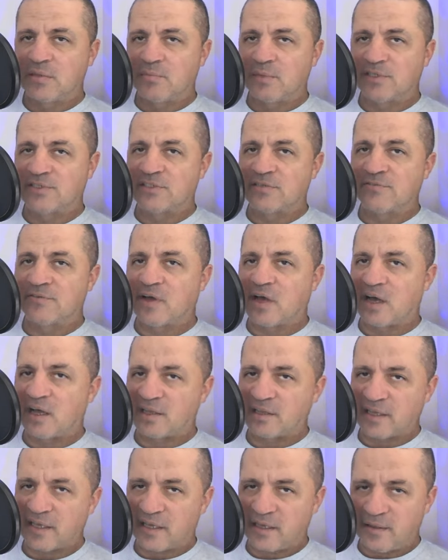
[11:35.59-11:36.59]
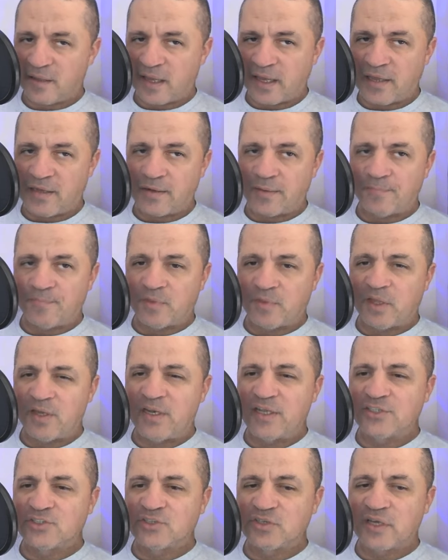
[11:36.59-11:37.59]
Mustafa Ali, and
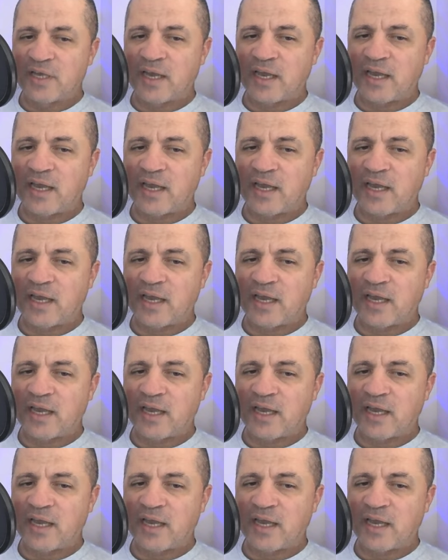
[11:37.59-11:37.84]
initially